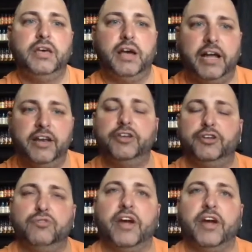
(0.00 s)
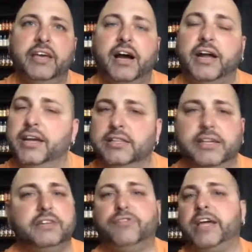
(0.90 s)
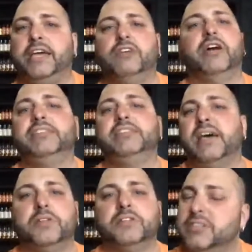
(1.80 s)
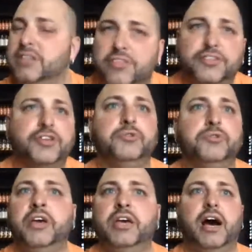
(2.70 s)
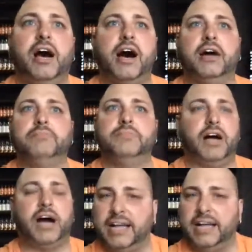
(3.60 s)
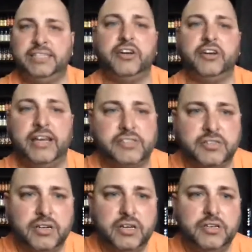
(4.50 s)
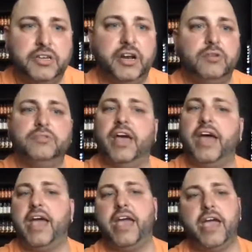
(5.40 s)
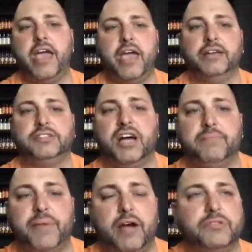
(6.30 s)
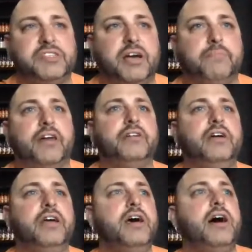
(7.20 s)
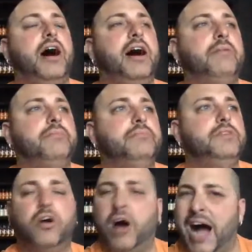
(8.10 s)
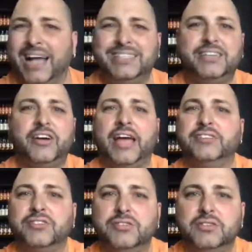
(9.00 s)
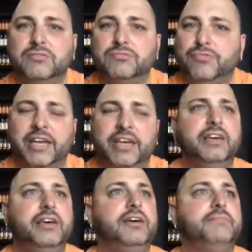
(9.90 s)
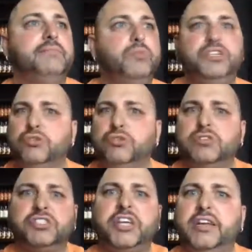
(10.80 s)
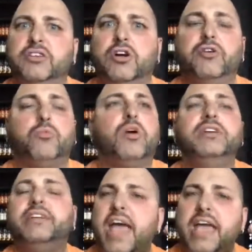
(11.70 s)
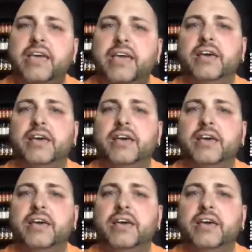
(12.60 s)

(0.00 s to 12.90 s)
I know you do, Ricky. I know, uh, Ricky, great example. It's another dude, uh, high tier hazer. You know, hey, John Bear, what's up, brother? Um, you know, high tier hazer, Ricky. But we shoot the shit. You know, the one day,